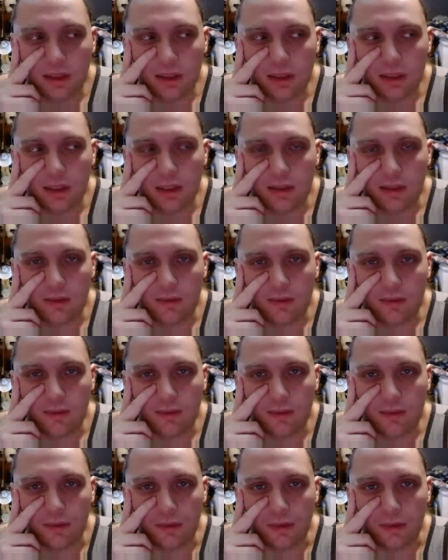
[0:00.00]

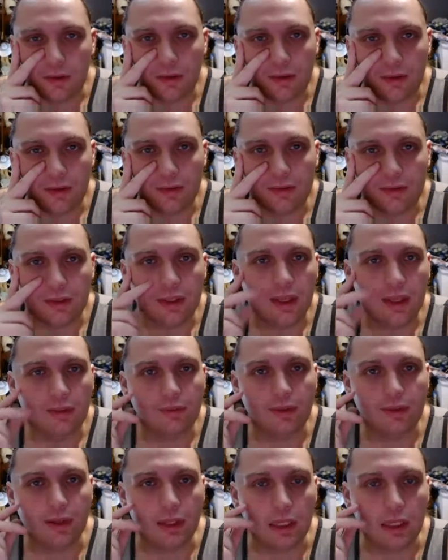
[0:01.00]
It's honestly not
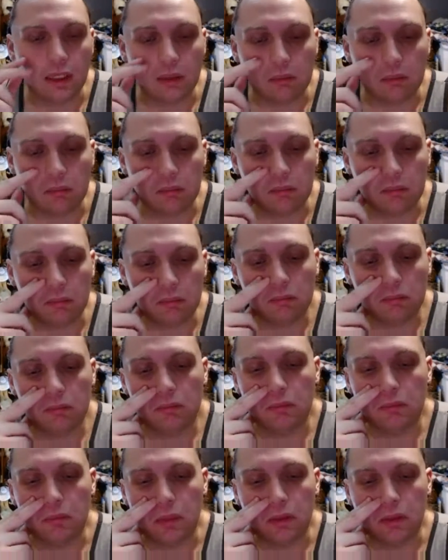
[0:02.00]
funny.
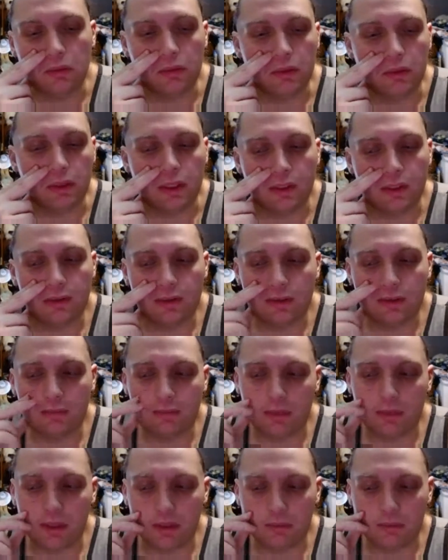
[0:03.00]
It really isn't,
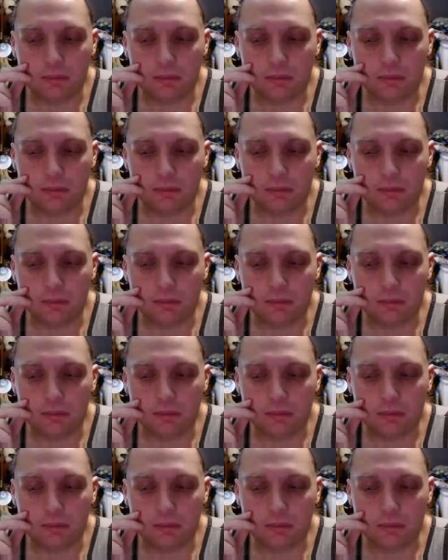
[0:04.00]
but